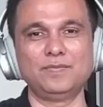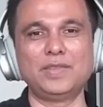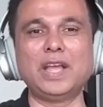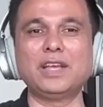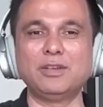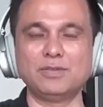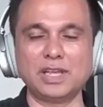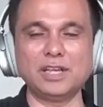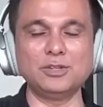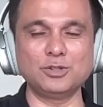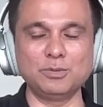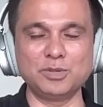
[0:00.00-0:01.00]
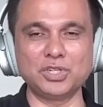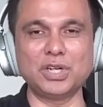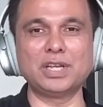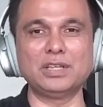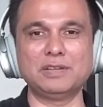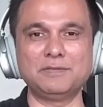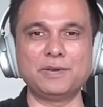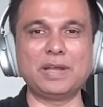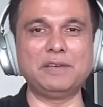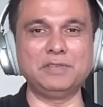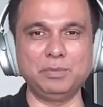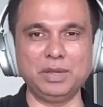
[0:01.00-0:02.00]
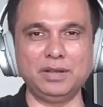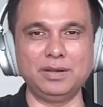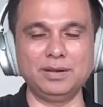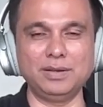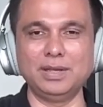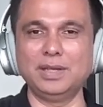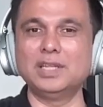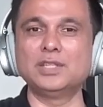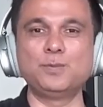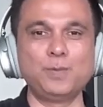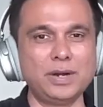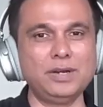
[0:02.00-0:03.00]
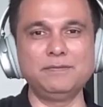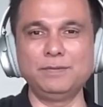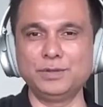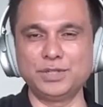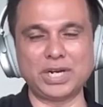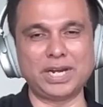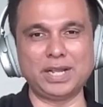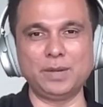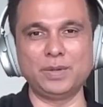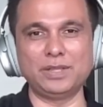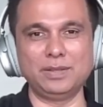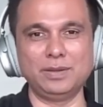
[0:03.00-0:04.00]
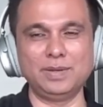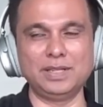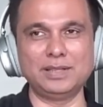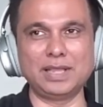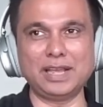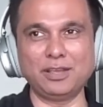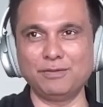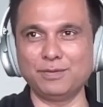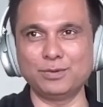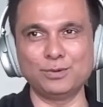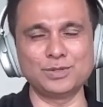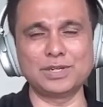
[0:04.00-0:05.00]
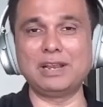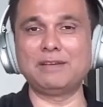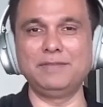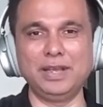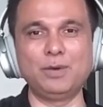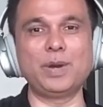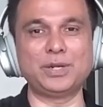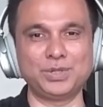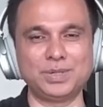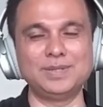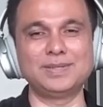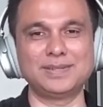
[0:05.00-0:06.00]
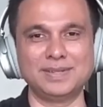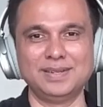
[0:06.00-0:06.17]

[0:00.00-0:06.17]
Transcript: Thank you so much, Ankita, for having me here. It's wonderful chatting with you, and thank you for those lovely questions.